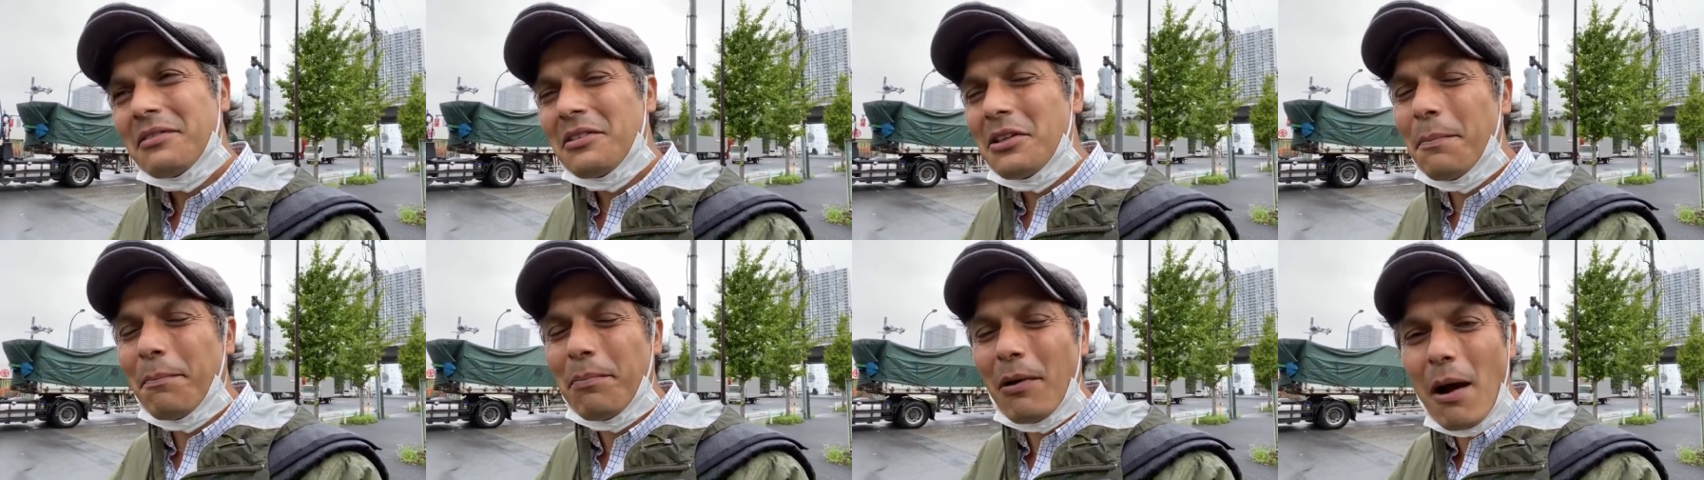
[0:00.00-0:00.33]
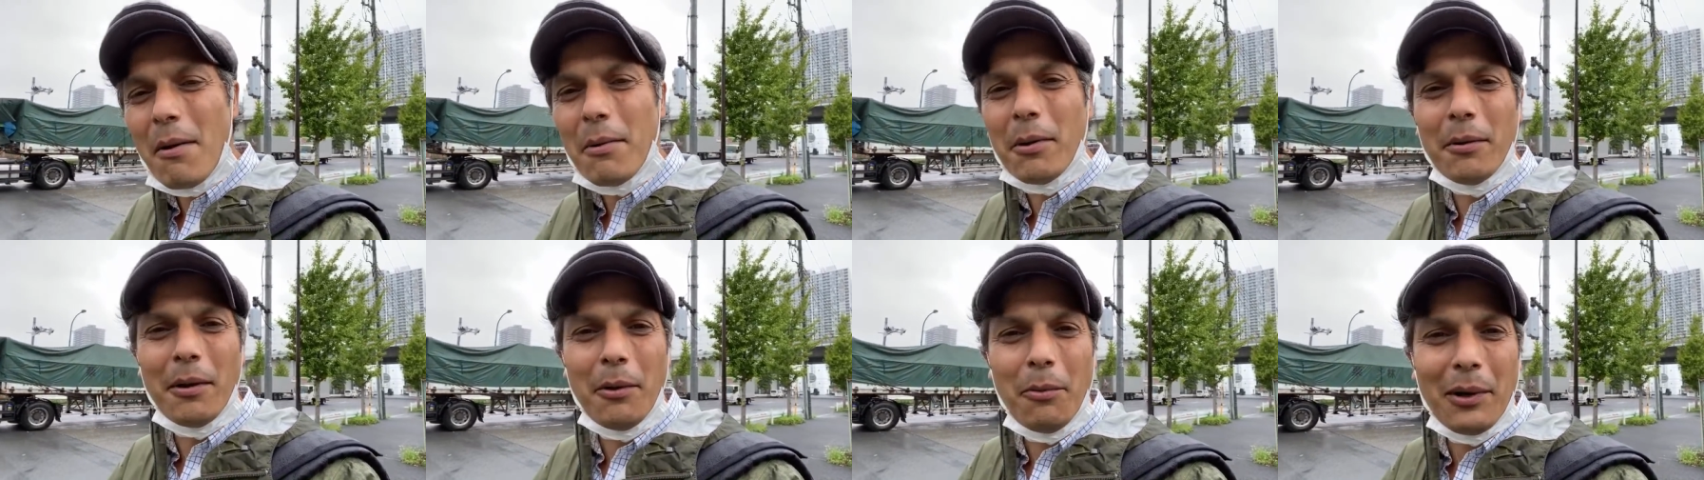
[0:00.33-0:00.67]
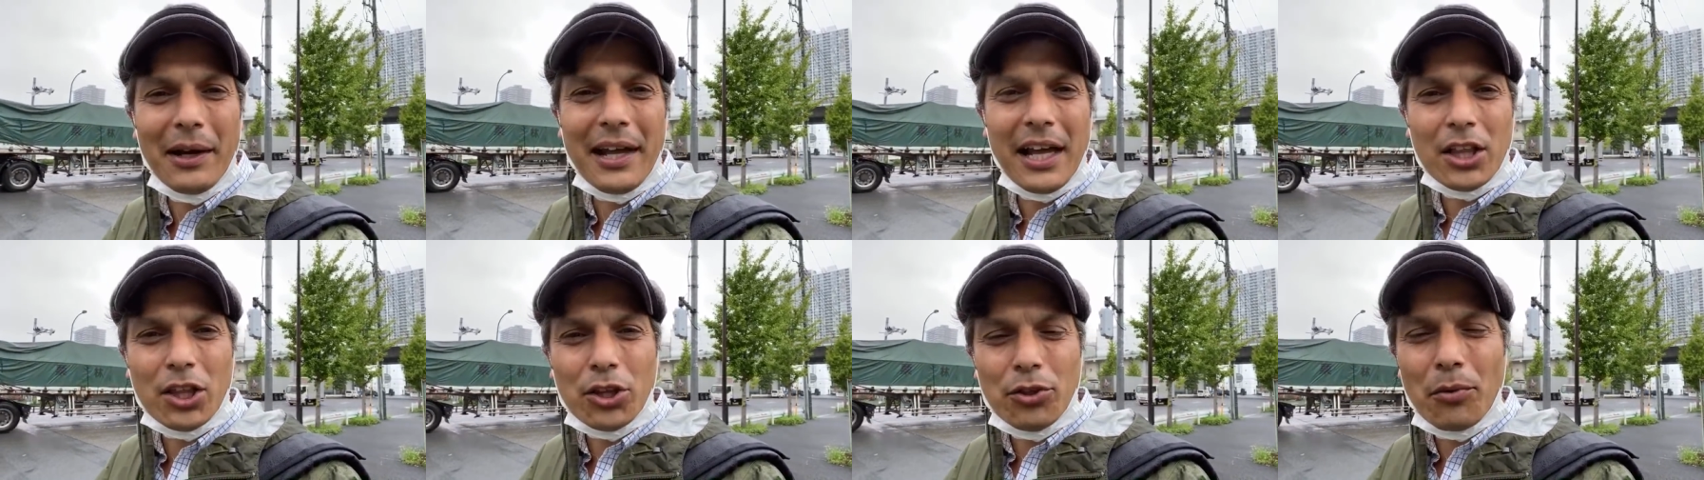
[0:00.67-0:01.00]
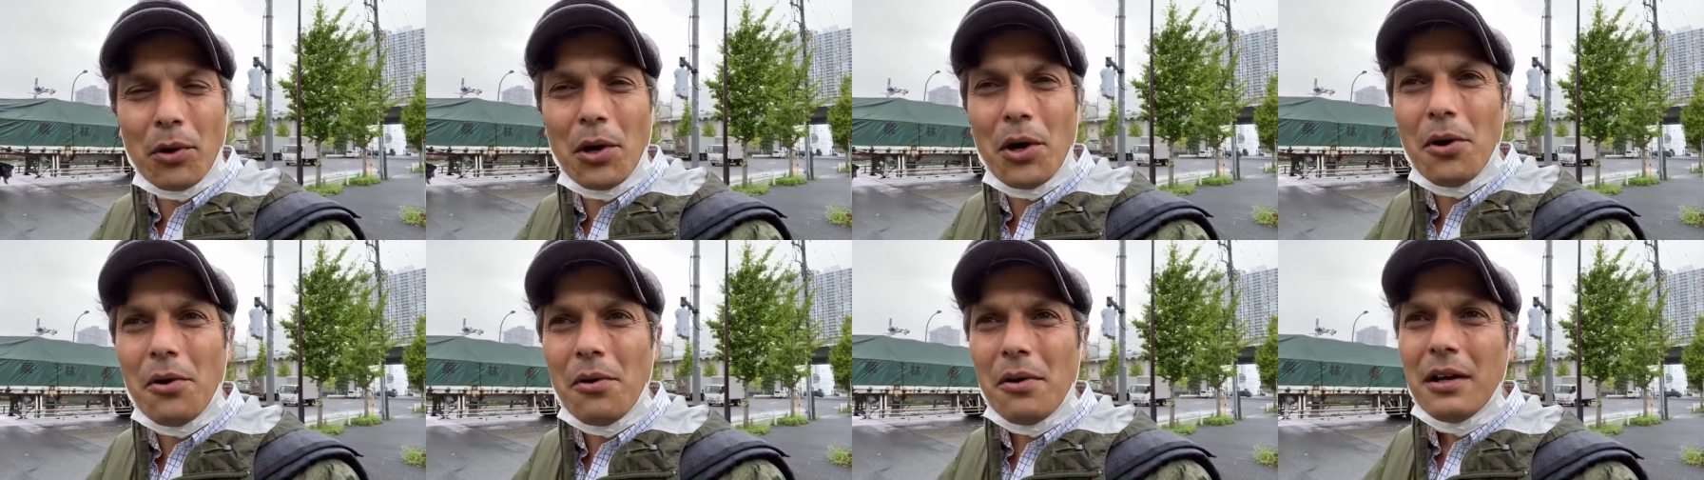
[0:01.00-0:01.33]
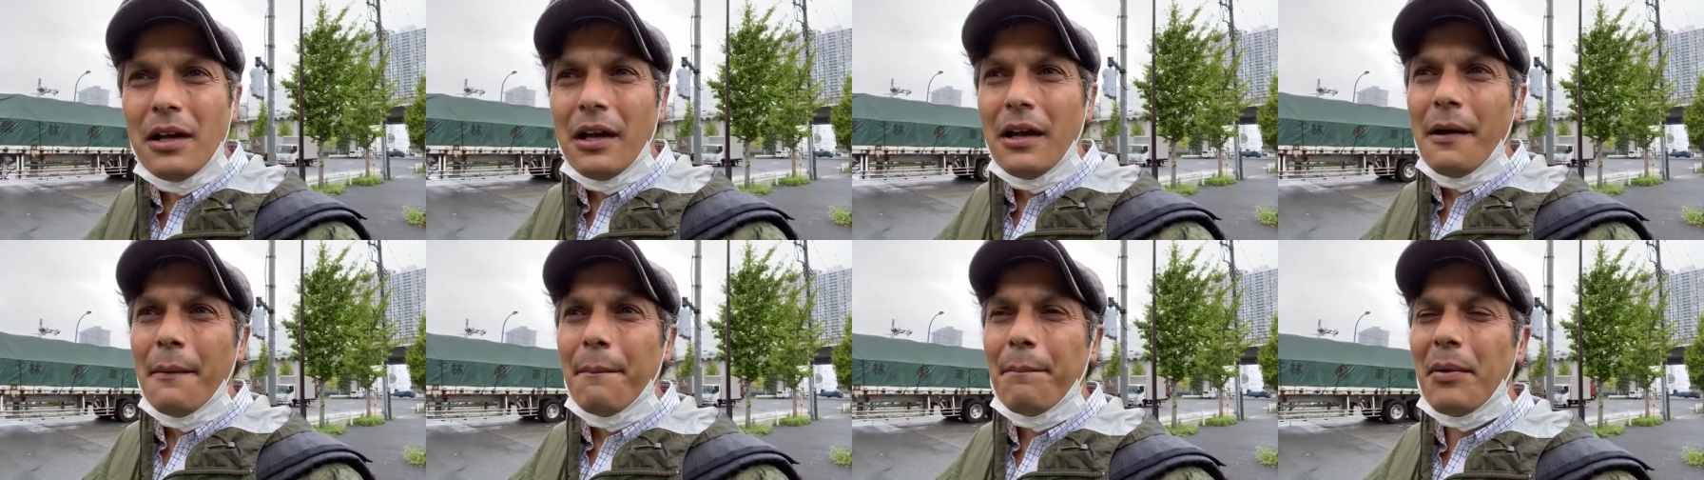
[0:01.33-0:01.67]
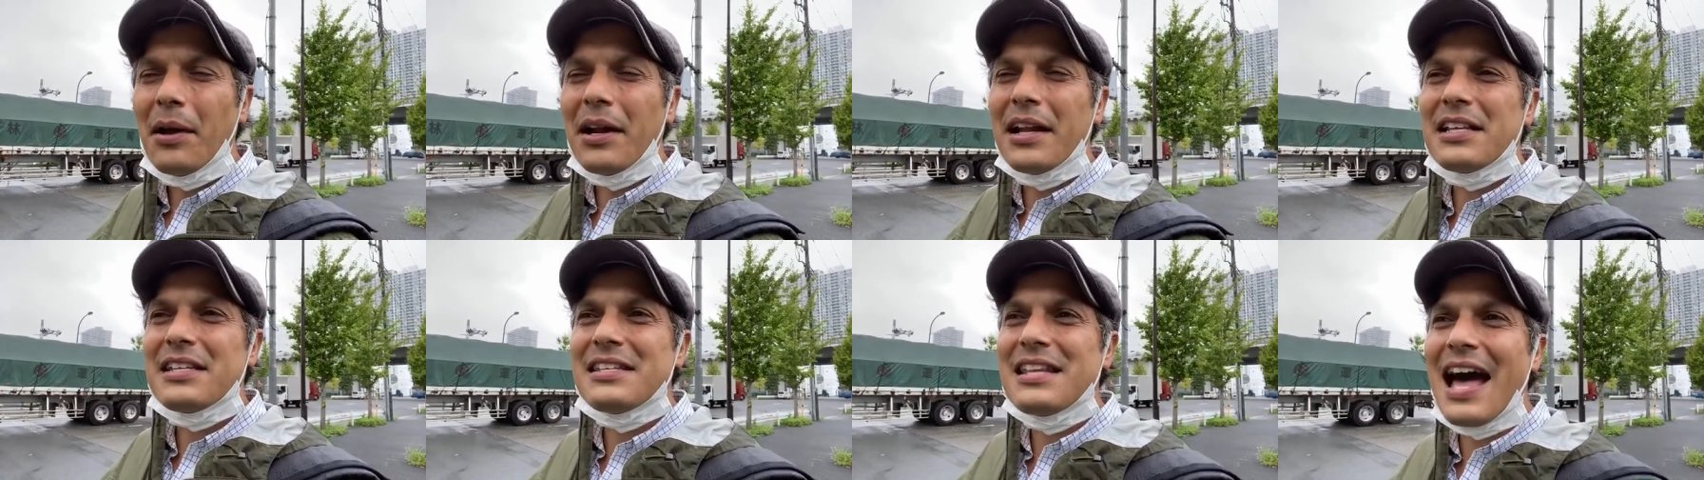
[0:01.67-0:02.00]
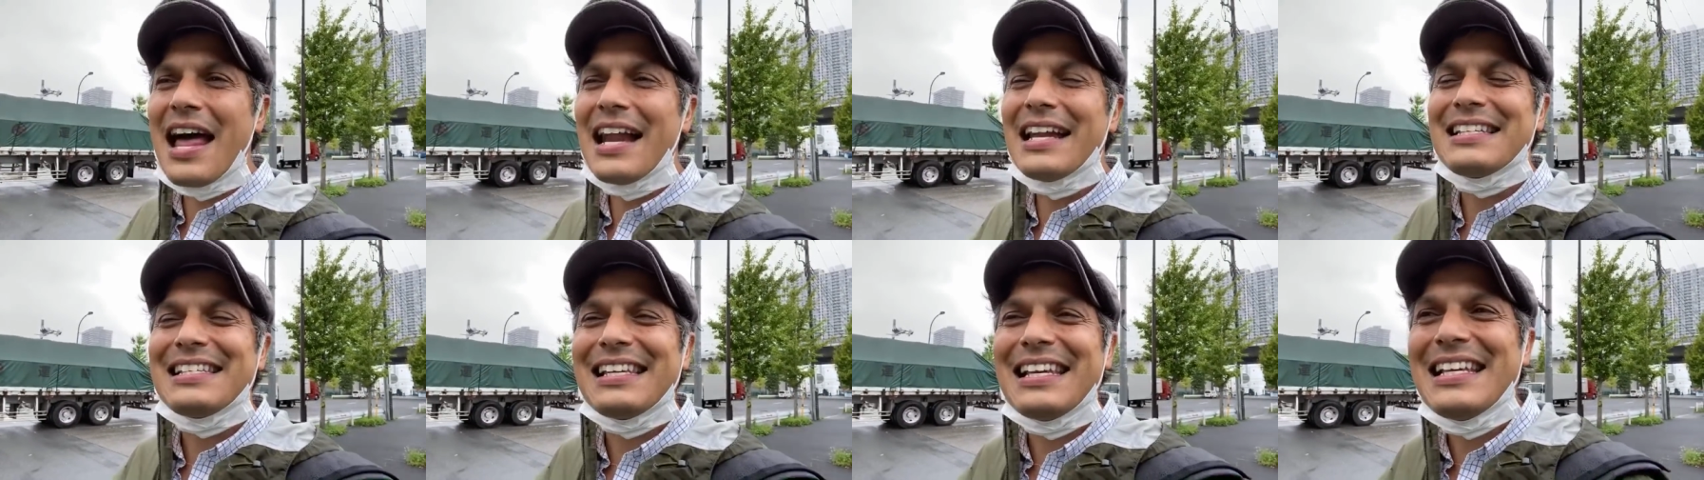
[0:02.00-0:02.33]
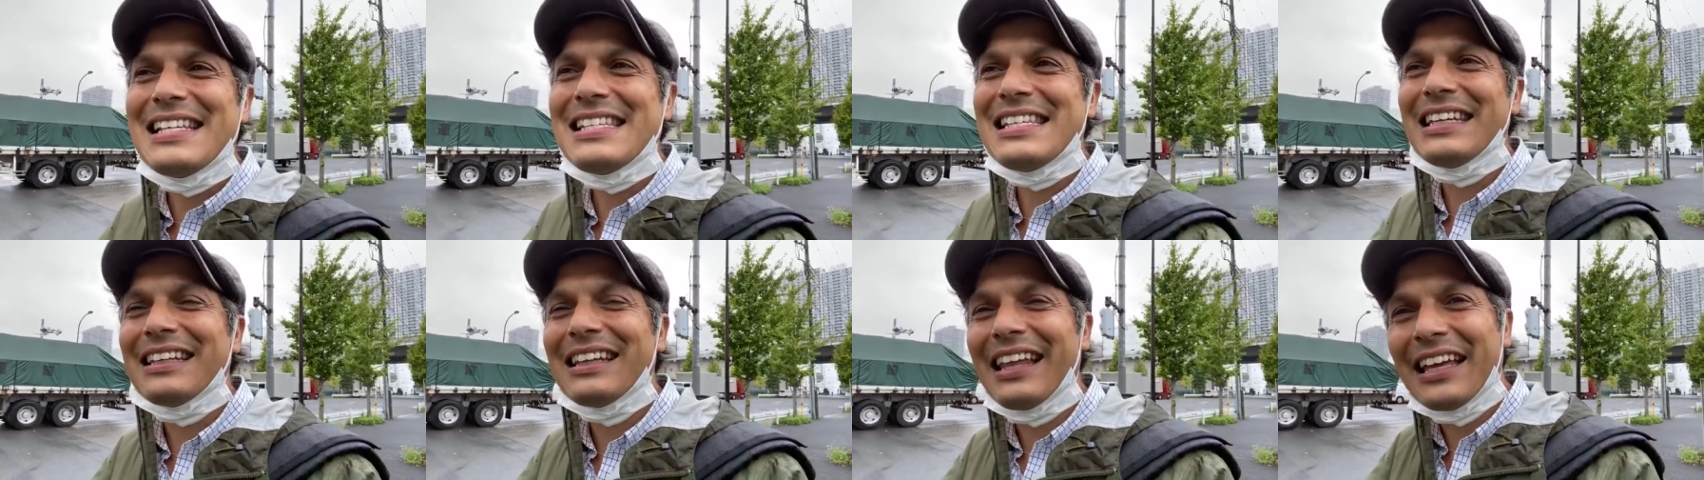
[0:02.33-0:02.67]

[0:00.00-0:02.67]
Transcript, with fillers: you probably will get through, but it's not as easy.